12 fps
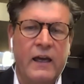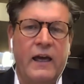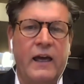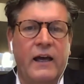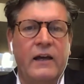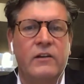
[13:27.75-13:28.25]

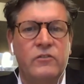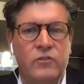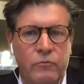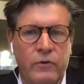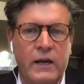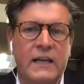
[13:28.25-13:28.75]

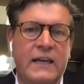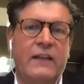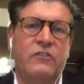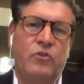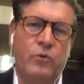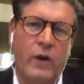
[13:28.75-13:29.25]
to really
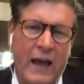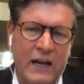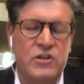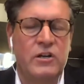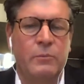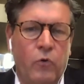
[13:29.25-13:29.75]
get to
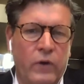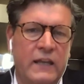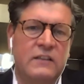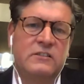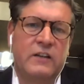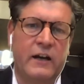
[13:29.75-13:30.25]
actionable
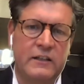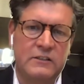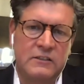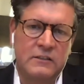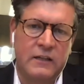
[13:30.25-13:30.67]
insights.